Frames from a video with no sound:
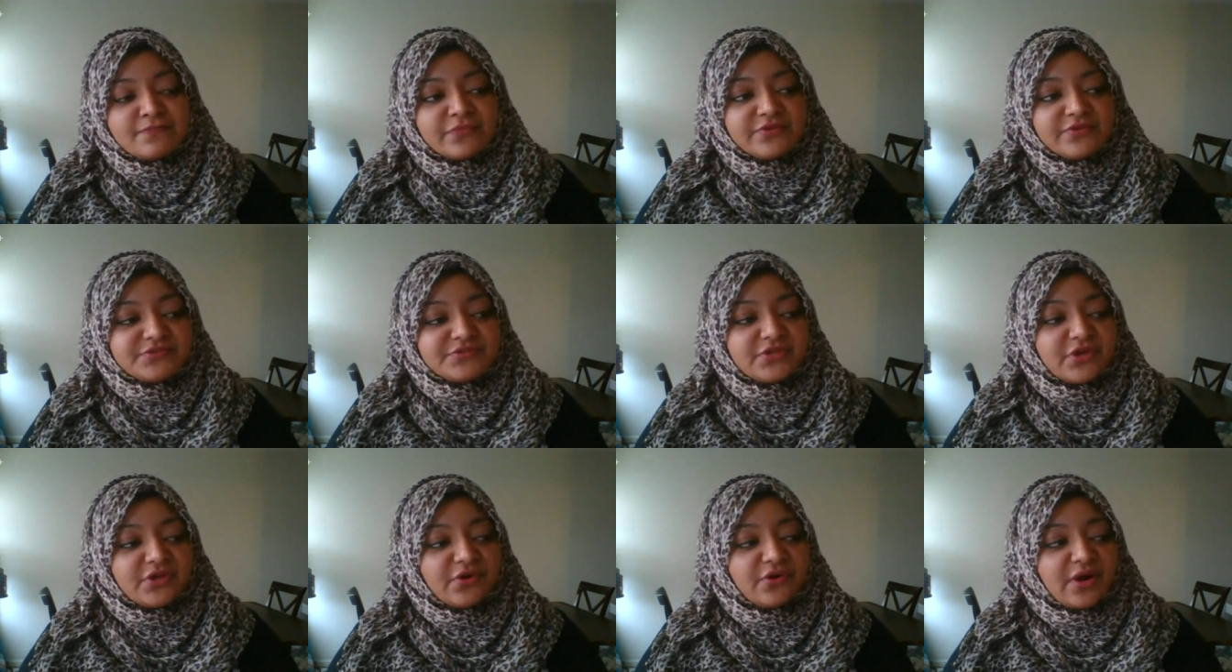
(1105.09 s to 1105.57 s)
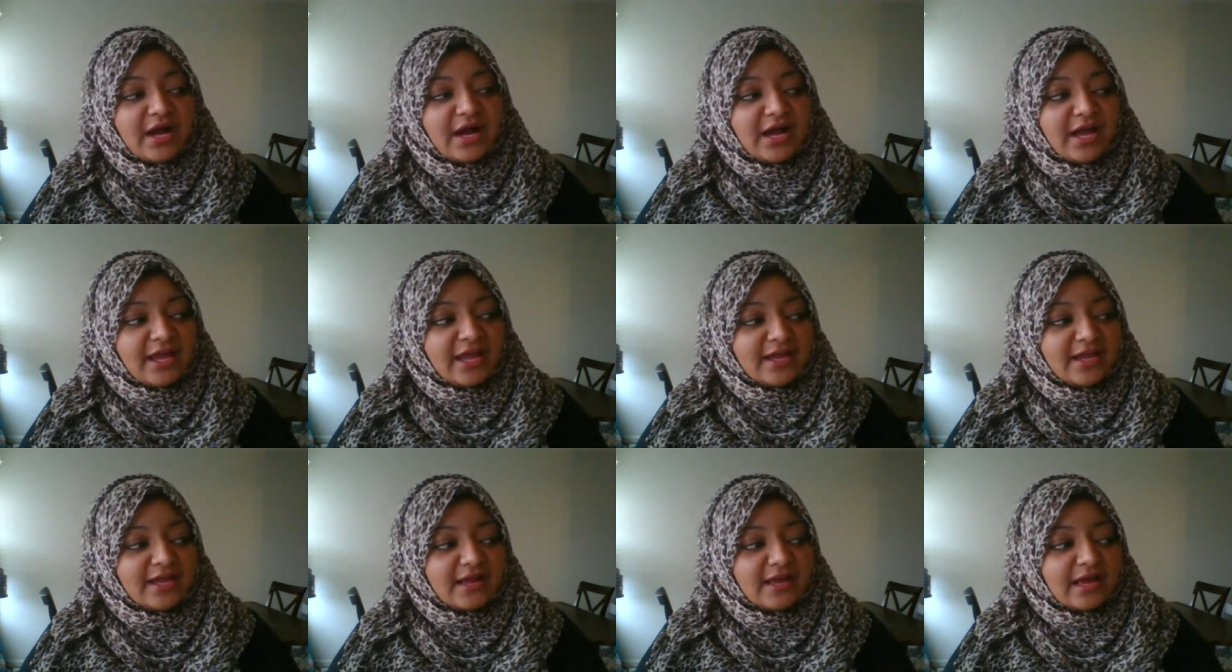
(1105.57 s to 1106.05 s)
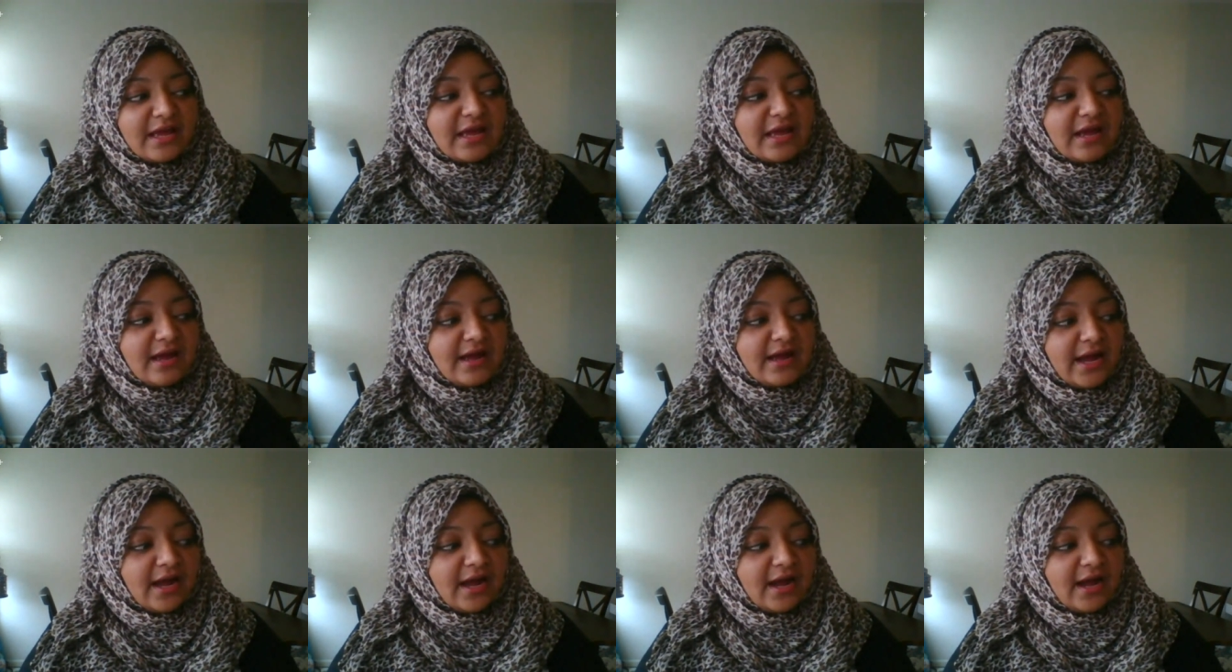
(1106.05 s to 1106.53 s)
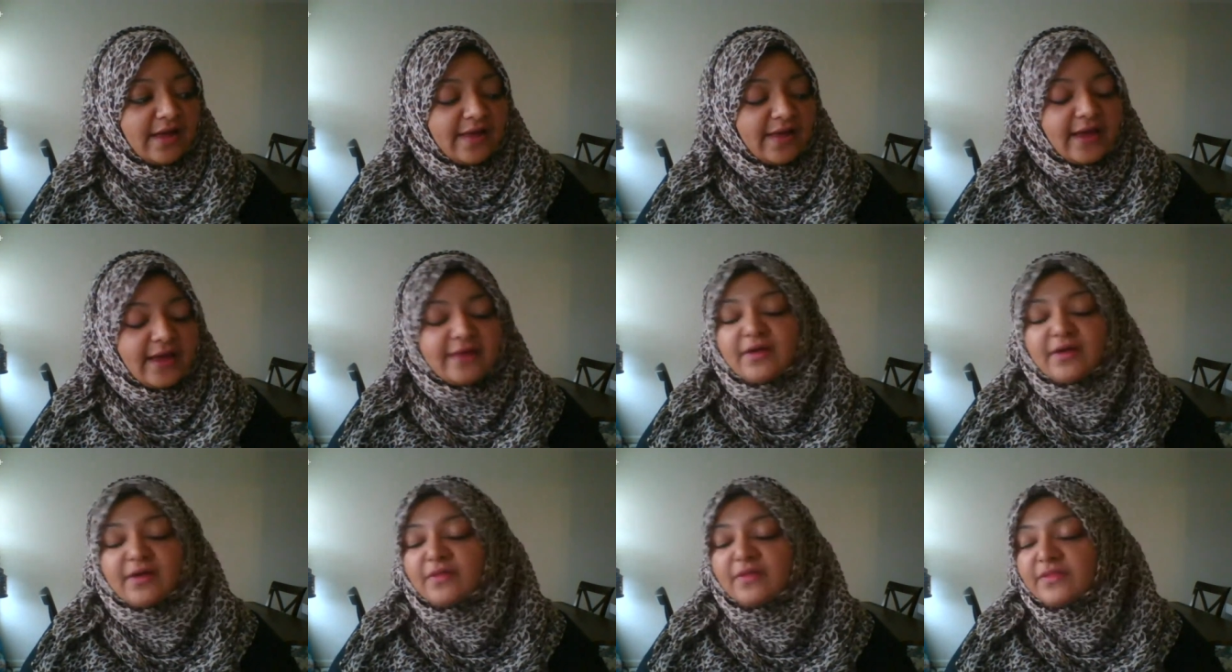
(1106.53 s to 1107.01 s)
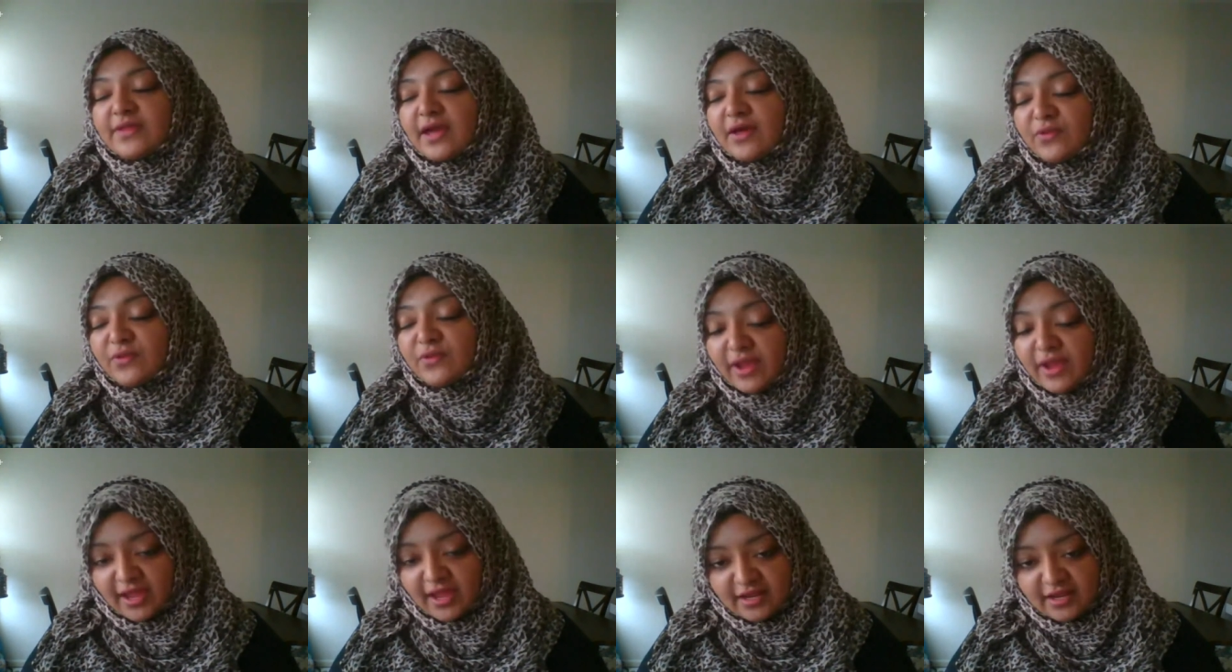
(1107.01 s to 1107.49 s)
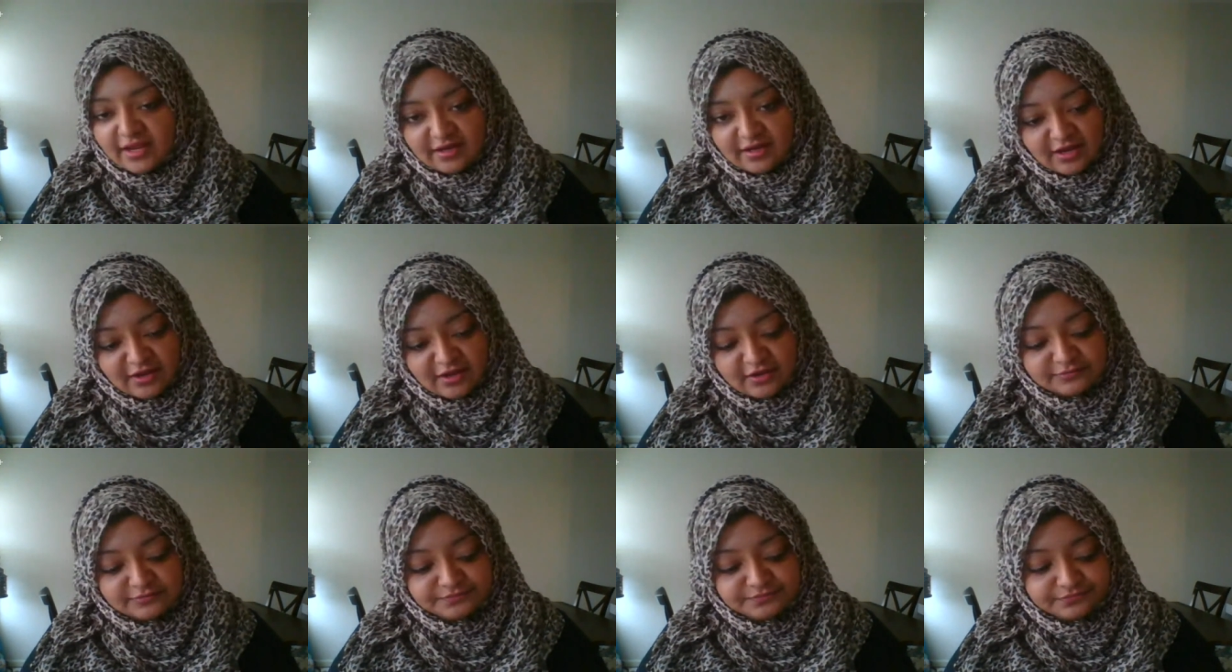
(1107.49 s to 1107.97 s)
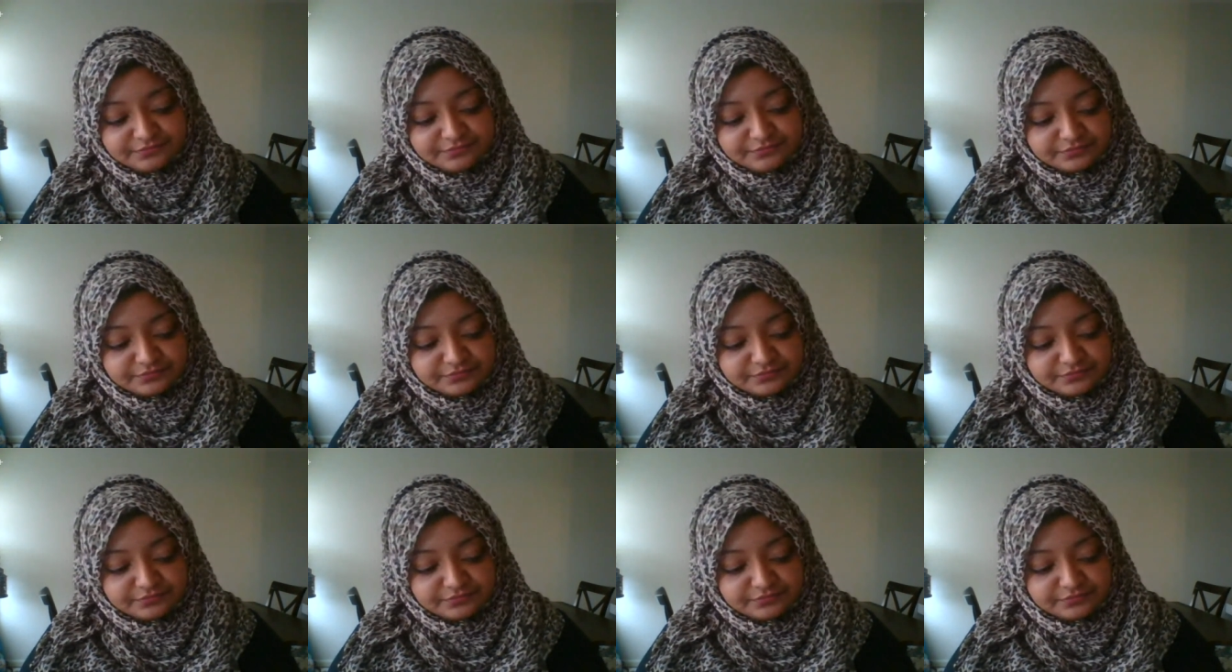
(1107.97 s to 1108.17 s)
So I on the other hand now,